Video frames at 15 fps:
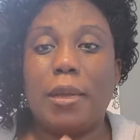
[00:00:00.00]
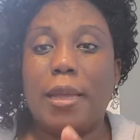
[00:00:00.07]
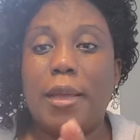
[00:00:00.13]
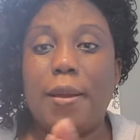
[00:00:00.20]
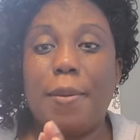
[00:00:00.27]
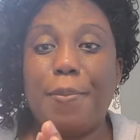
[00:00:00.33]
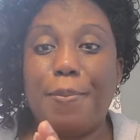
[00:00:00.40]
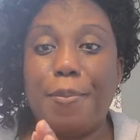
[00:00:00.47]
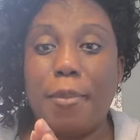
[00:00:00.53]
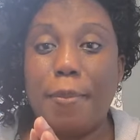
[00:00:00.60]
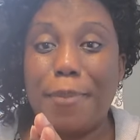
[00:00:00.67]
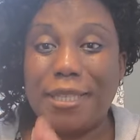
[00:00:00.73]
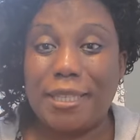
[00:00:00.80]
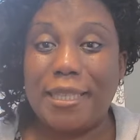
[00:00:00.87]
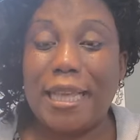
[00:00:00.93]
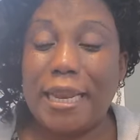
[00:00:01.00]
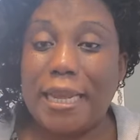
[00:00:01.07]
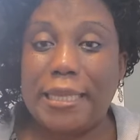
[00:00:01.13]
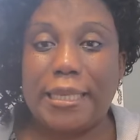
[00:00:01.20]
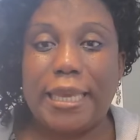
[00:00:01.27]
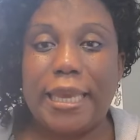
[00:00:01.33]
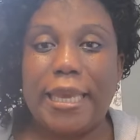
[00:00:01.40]
uh,
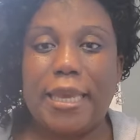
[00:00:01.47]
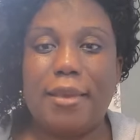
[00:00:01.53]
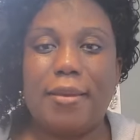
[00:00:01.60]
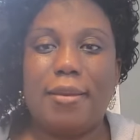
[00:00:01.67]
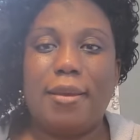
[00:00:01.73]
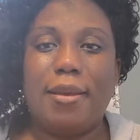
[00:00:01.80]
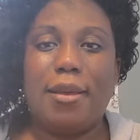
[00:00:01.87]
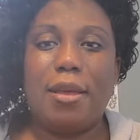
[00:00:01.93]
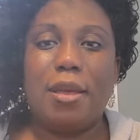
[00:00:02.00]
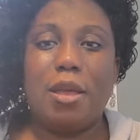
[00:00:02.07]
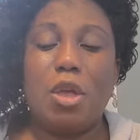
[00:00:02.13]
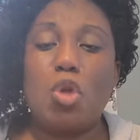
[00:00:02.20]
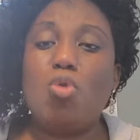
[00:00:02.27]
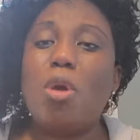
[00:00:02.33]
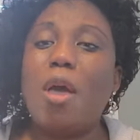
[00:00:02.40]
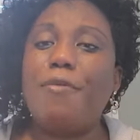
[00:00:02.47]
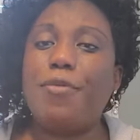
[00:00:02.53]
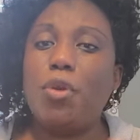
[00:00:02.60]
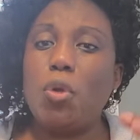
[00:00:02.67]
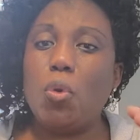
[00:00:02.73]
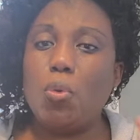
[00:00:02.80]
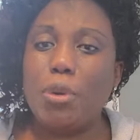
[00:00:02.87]
personality you have
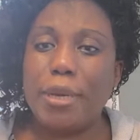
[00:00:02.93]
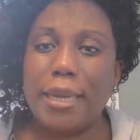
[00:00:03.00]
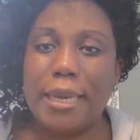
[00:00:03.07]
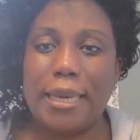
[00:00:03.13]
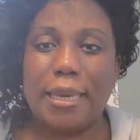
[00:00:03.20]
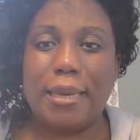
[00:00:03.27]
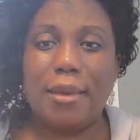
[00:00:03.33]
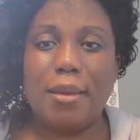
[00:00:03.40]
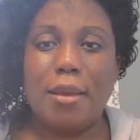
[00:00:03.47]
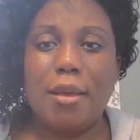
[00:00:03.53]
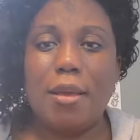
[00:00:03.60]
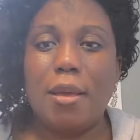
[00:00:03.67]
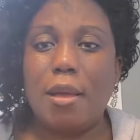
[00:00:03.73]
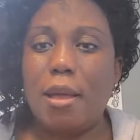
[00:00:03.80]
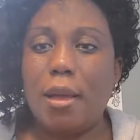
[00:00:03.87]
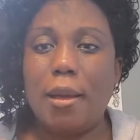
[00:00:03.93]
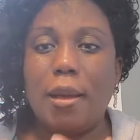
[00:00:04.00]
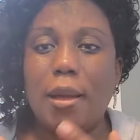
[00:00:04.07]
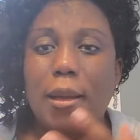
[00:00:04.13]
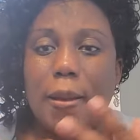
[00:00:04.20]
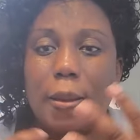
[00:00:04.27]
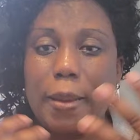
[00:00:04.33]
unique
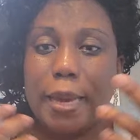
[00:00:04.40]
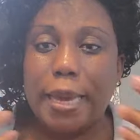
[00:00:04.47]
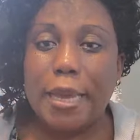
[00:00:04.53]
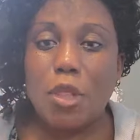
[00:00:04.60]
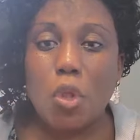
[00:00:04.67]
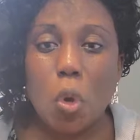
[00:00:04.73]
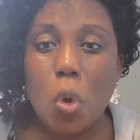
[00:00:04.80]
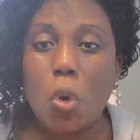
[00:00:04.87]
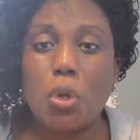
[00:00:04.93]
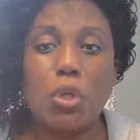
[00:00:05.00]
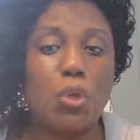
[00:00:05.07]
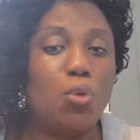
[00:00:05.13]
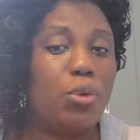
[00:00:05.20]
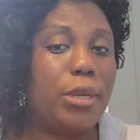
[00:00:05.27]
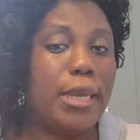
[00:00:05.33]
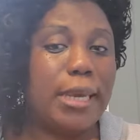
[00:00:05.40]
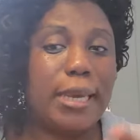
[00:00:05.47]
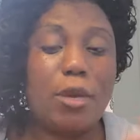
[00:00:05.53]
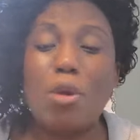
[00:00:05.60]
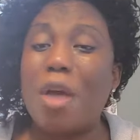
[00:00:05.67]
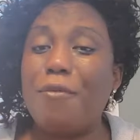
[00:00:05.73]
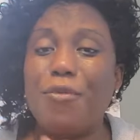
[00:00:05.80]
nose, unique,
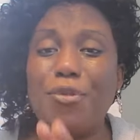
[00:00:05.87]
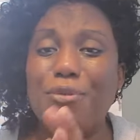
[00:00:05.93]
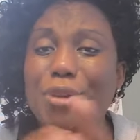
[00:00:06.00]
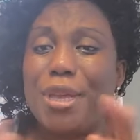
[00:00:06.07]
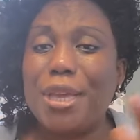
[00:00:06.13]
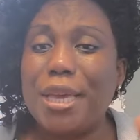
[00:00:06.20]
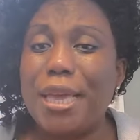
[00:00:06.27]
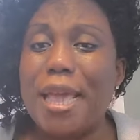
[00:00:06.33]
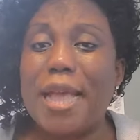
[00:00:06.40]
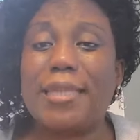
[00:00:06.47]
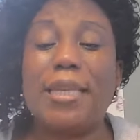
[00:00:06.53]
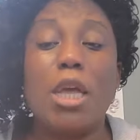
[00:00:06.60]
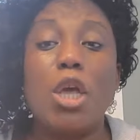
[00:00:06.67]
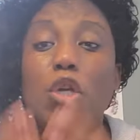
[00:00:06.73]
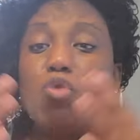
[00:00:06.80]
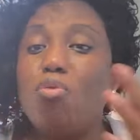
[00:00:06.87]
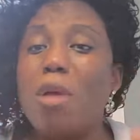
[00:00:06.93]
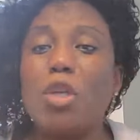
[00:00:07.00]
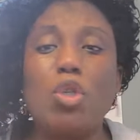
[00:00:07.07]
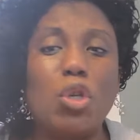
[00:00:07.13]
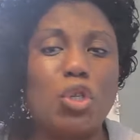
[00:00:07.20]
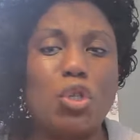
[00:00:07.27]
you have unique ears, you
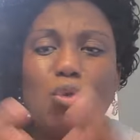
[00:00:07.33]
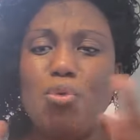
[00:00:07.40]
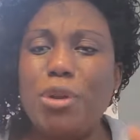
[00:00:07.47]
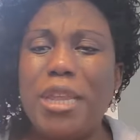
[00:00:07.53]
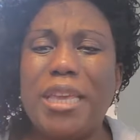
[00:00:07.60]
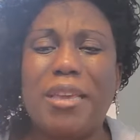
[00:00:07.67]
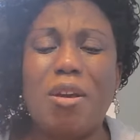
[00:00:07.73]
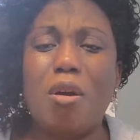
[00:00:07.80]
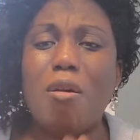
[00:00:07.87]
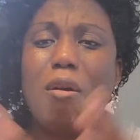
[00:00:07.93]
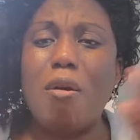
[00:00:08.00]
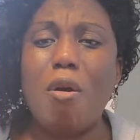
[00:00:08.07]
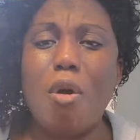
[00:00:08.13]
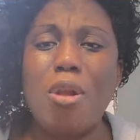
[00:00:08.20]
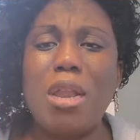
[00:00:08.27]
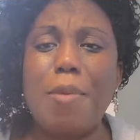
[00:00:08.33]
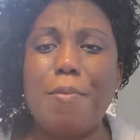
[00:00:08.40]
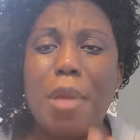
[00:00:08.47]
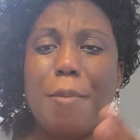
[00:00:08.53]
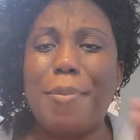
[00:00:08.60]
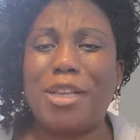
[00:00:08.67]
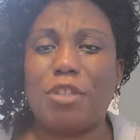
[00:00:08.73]
are just unique. All the
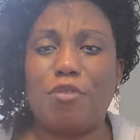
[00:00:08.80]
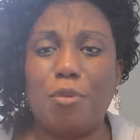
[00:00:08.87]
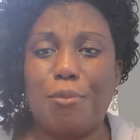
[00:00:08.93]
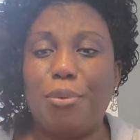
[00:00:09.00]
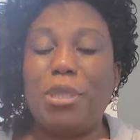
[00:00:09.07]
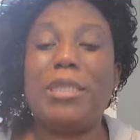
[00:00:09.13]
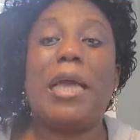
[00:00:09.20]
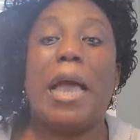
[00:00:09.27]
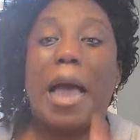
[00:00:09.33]
members of your body